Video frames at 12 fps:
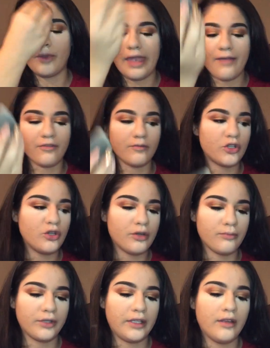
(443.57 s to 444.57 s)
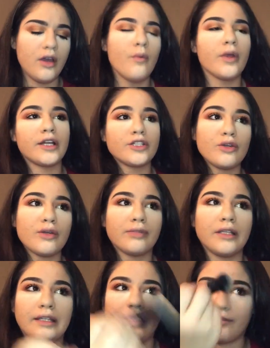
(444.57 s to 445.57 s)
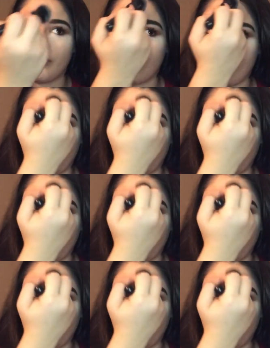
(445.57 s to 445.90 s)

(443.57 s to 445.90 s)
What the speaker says: We came from two completely different